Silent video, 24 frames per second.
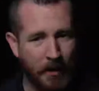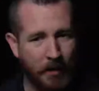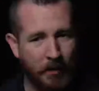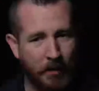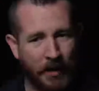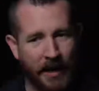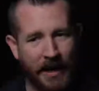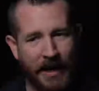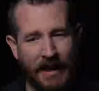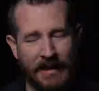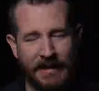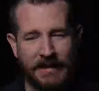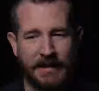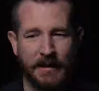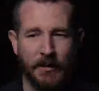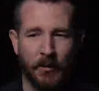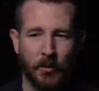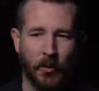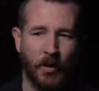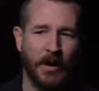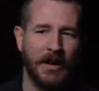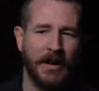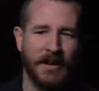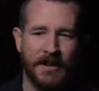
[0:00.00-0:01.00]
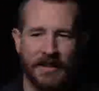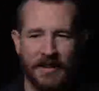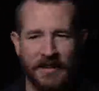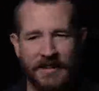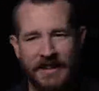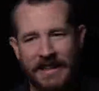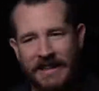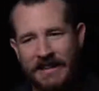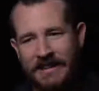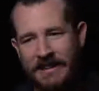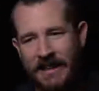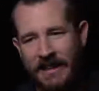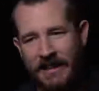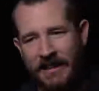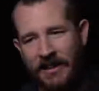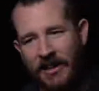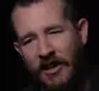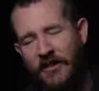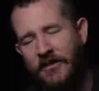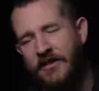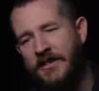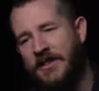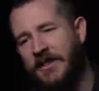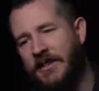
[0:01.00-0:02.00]
One of the things I'd
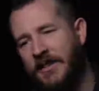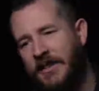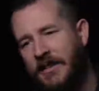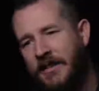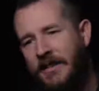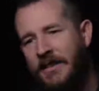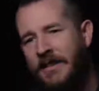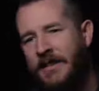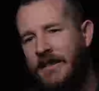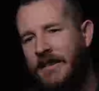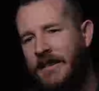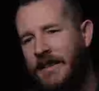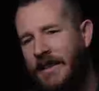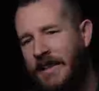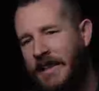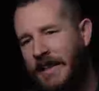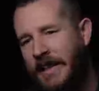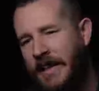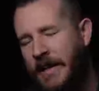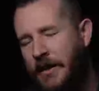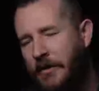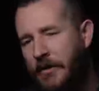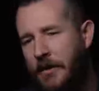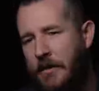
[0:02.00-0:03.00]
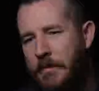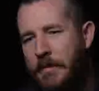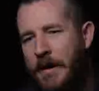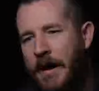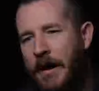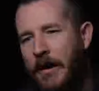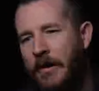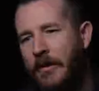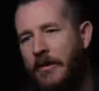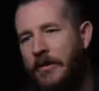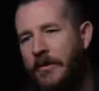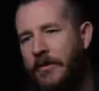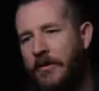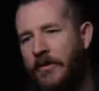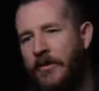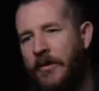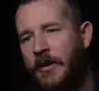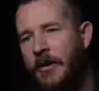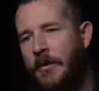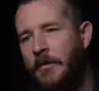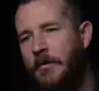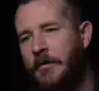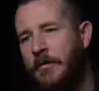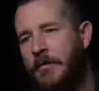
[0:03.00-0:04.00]
love to hear about
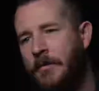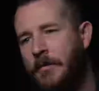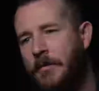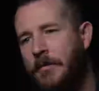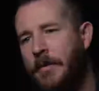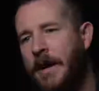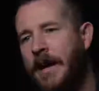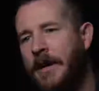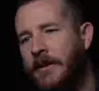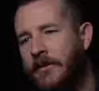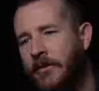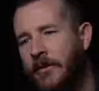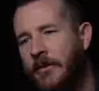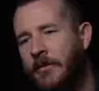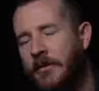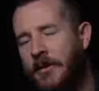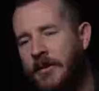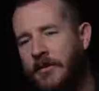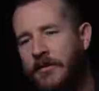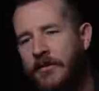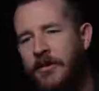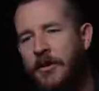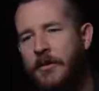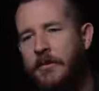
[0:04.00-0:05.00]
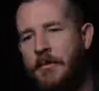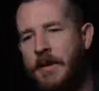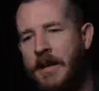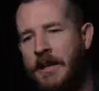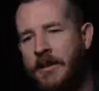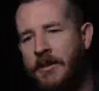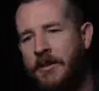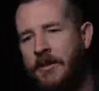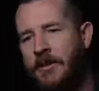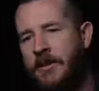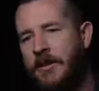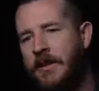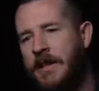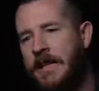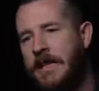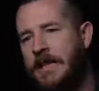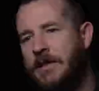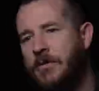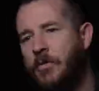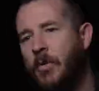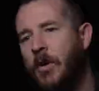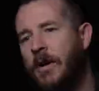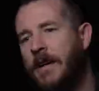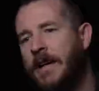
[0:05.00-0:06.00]
from the filmmaker
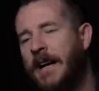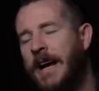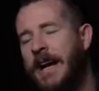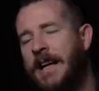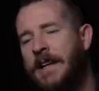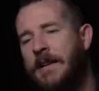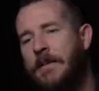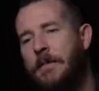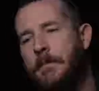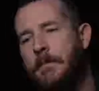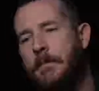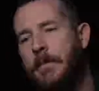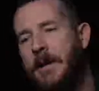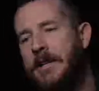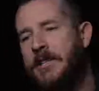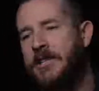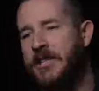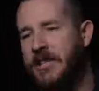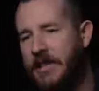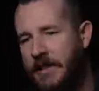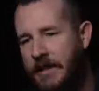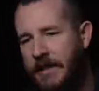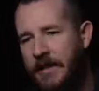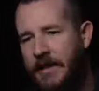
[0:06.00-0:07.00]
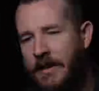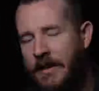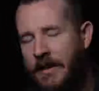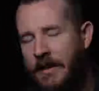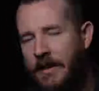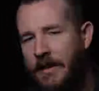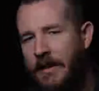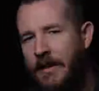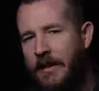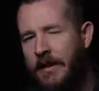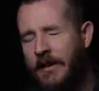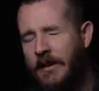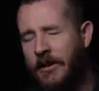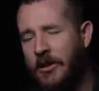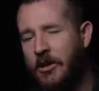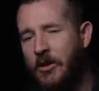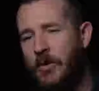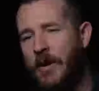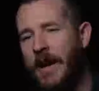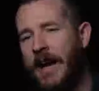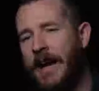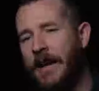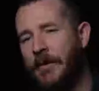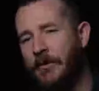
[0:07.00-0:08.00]
is what kind of budget
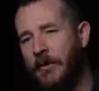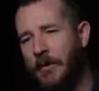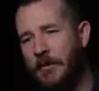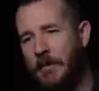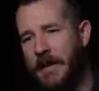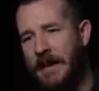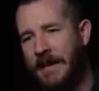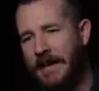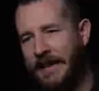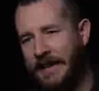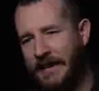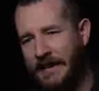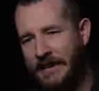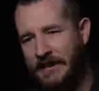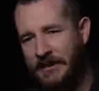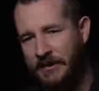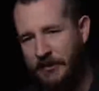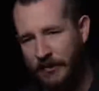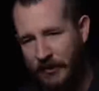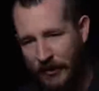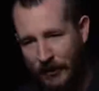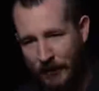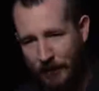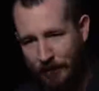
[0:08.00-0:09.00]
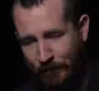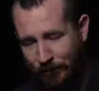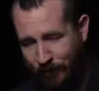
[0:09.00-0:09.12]
you had while making this film.